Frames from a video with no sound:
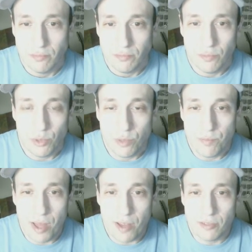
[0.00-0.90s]
What
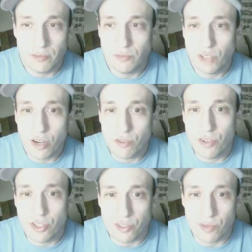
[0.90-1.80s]
about
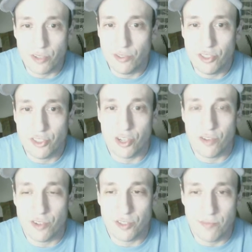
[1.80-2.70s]
terrorism? I don't think
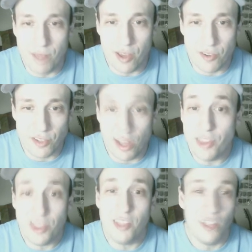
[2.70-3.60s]
terrorism matters. I
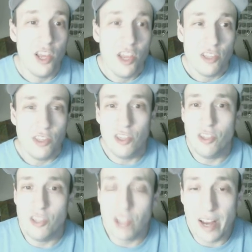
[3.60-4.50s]
think the
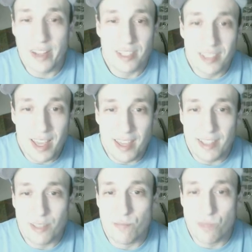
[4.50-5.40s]
United
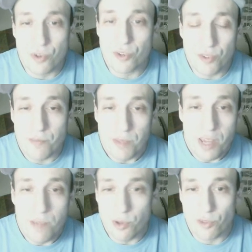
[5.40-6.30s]
States murdering
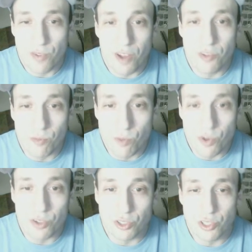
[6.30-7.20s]
people around the
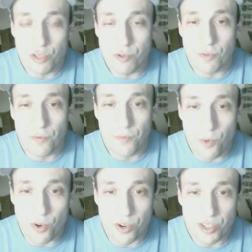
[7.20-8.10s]
world to
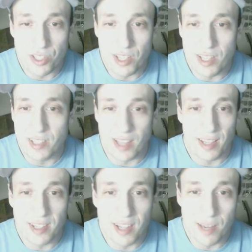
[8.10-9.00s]
enforce its
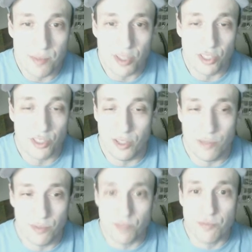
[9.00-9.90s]
economic
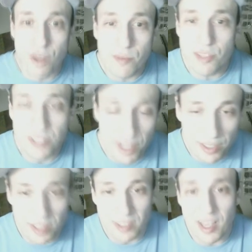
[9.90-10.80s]
supremacy, I
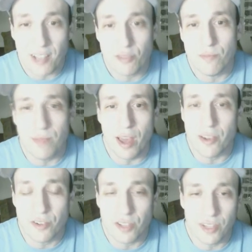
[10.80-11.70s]
think that's what matters.